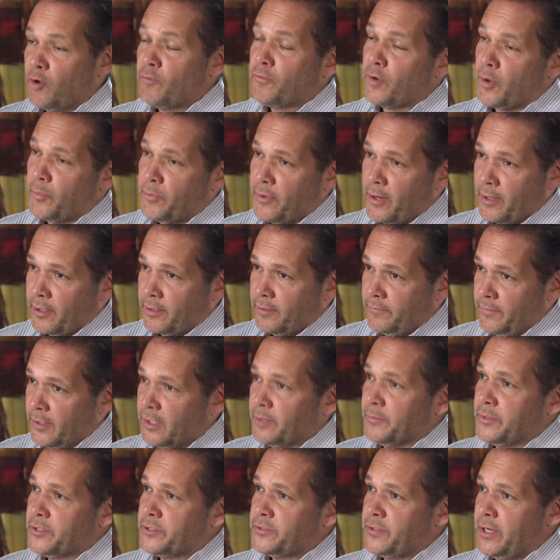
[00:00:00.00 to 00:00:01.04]
overall product
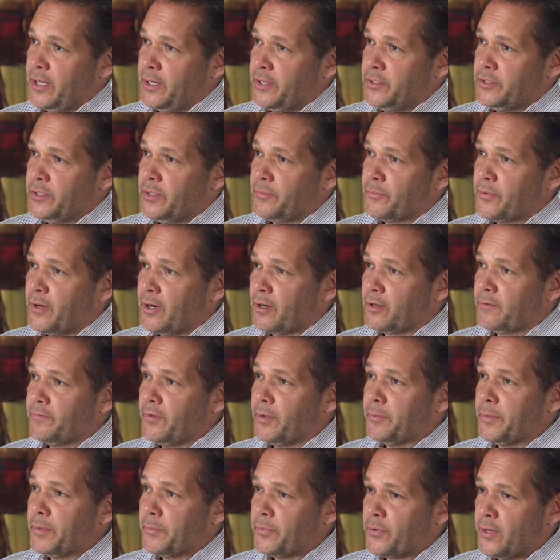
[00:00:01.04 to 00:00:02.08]
development strategy, and product
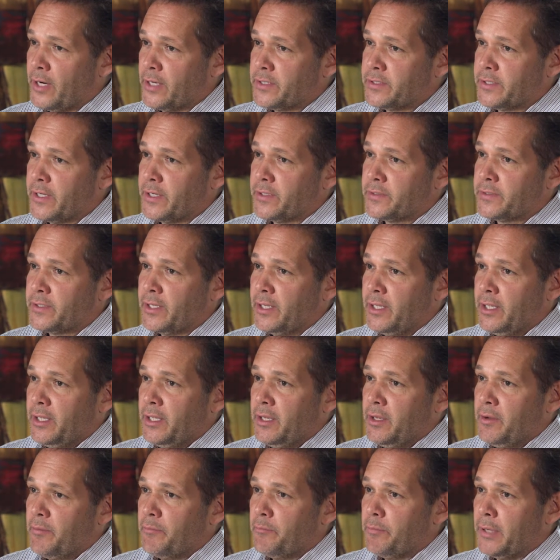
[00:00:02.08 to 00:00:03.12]
development process
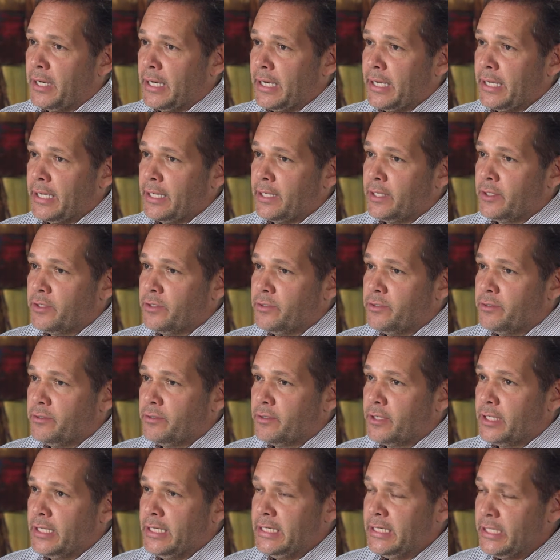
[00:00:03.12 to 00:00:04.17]
by
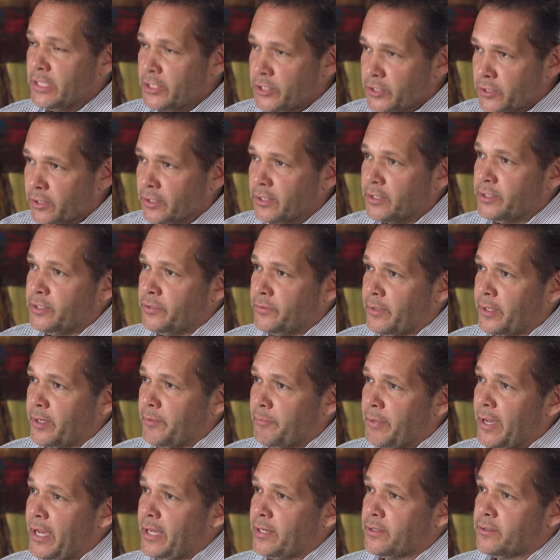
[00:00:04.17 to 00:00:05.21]
initially doing a
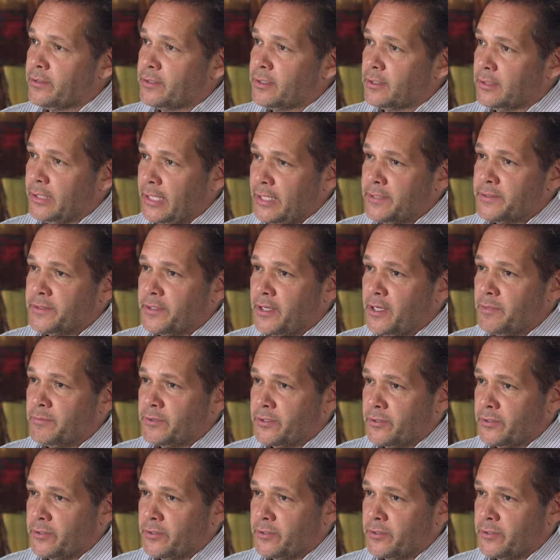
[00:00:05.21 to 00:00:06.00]
patent landscape